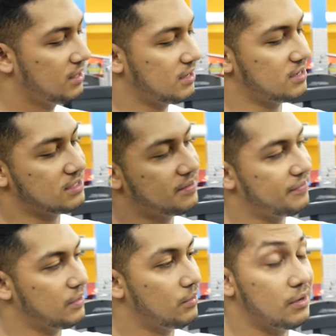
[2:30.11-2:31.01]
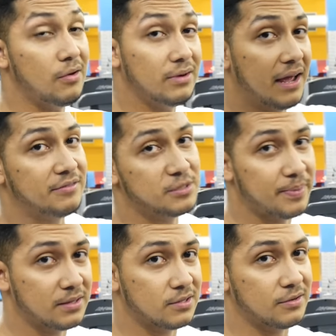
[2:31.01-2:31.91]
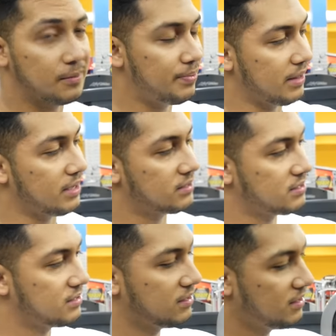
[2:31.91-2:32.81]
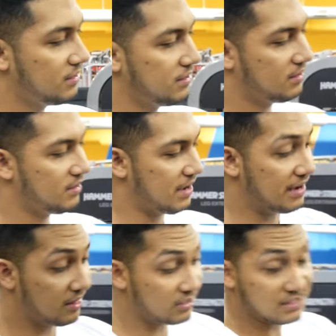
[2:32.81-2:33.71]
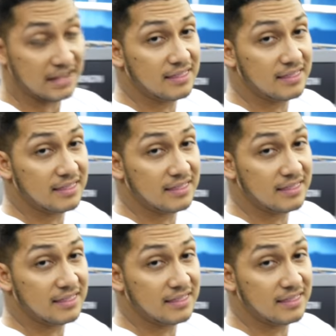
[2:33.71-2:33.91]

Because if you don't have space on your plates and it looks like